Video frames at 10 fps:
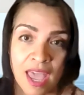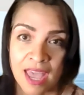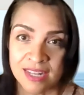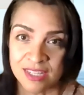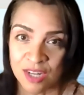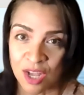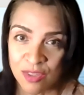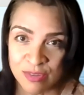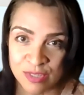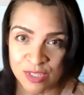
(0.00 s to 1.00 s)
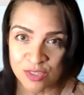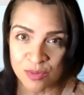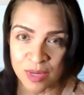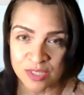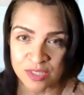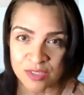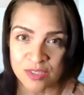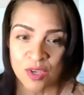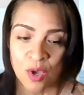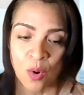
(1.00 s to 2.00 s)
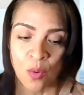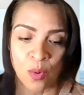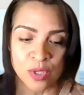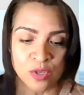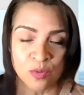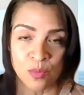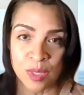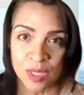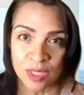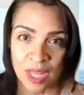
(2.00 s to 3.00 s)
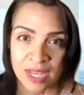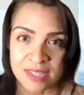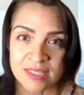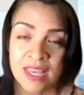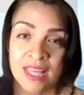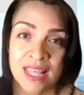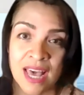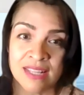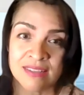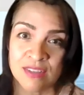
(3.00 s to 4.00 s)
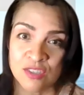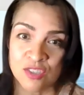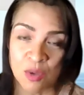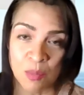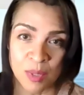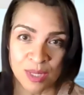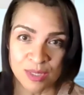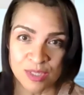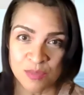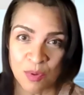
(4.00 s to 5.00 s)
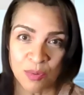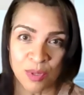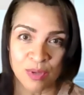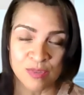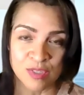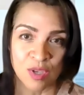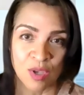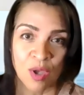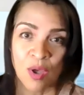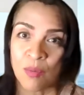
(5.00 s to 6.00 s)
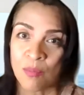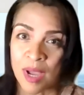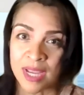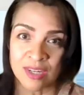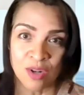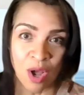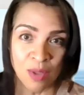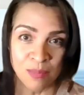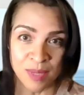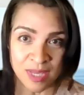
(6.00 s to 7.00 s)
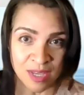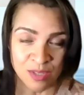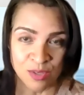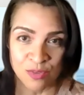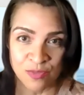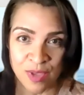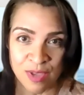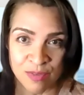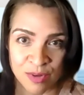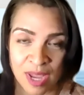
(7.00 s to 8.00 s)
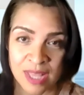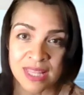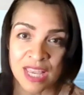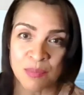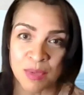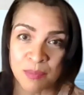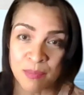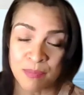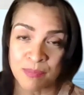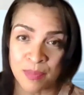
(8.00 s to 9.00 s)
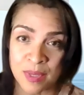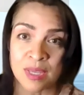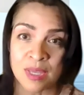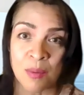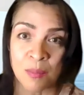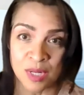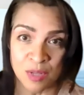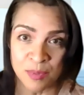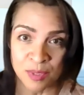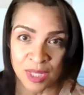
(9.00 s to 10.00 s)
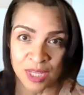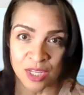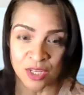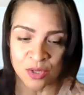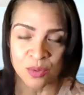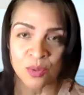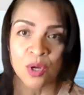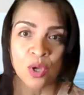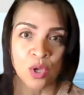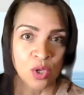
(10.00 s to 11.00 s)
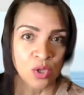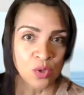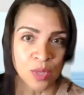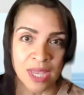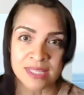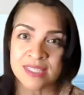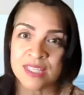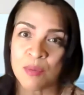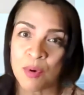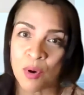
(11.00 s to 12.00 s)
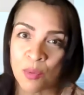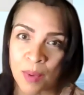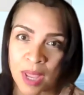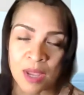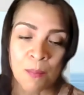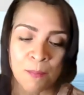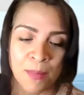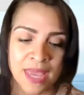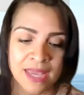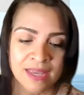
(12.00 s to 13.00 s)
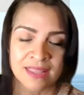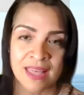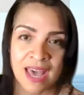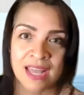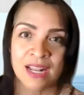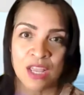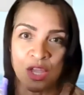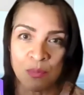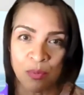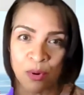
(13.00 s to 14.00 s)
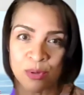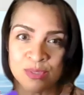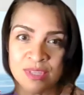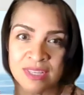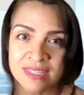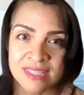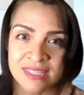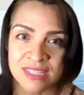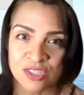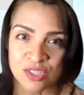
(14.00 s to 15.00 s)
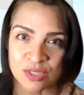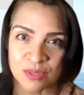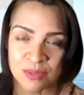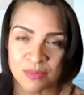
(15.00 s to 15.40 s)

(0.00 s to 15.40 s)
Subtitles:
And in other situations, when you realize that someone else's motives might not be in your favor and they may be manipulating you, you can step away, make that important decision